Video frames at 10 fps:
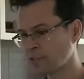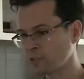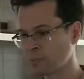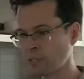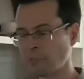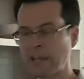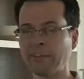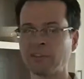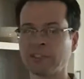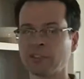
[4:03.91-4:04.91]
to be a
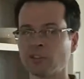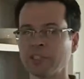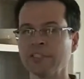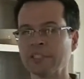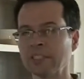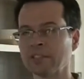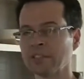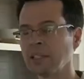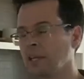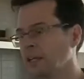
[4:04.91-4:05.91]
benevolent grid
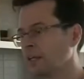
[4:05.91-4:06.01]
citizen.